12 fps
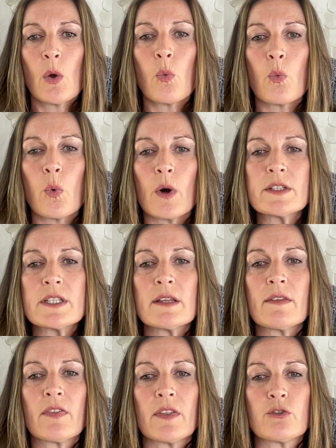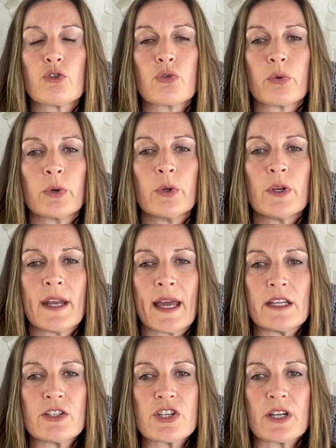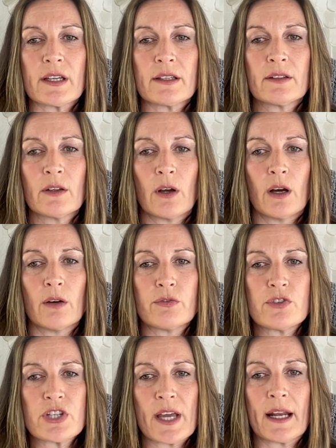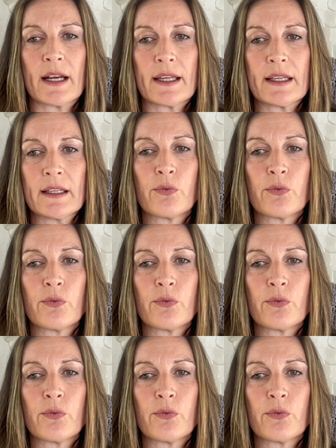what is the true nature of channeling